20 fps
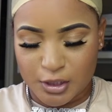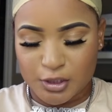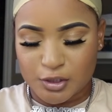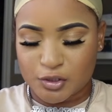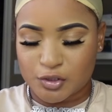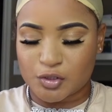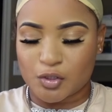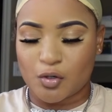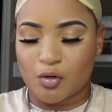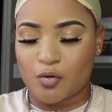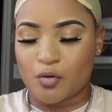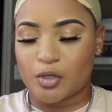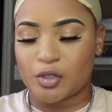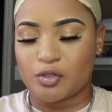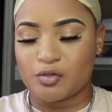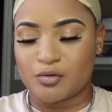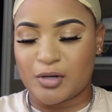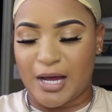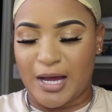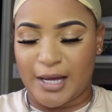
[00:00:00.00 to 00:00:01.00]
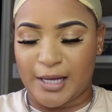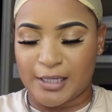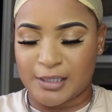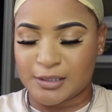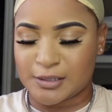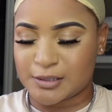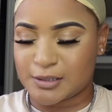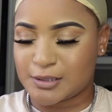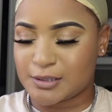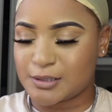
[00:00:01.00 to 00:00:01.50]
So you
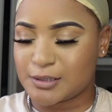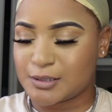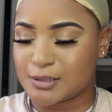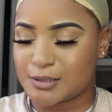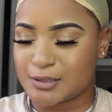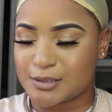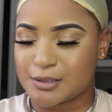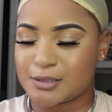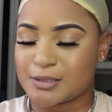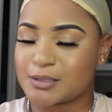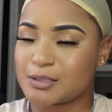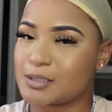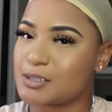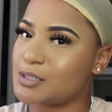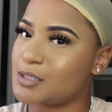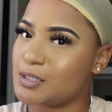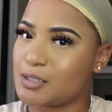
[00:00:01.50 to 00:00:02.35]
guys,